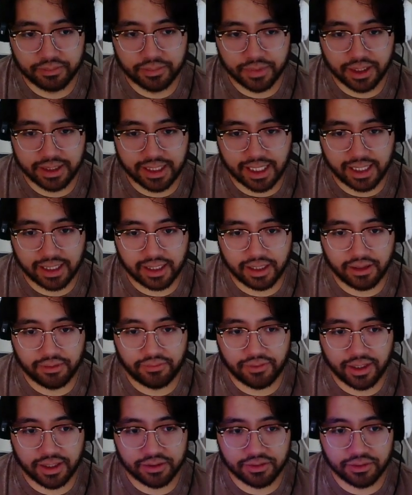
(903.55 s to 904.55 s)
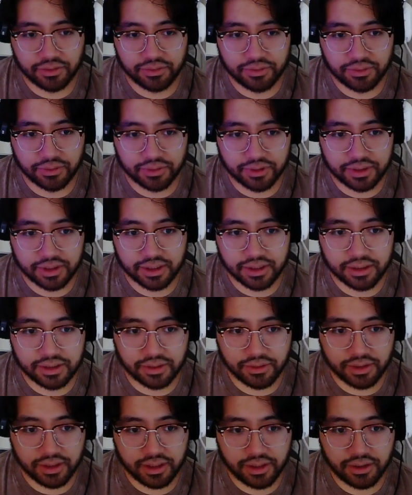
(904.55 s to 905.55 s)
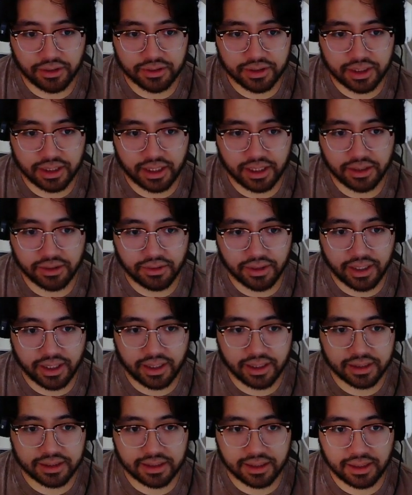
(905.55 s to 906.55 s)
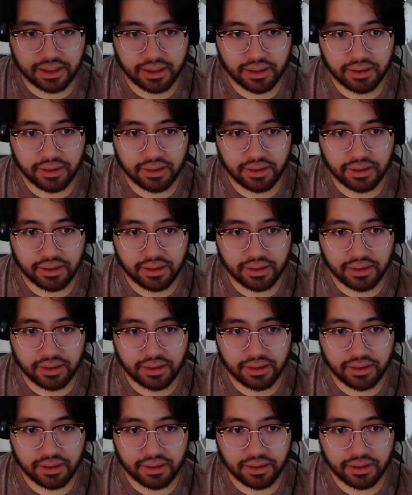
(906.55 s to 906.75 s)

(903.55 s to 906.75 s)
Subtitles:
attacking if it has no sources. So he goes to Gil X,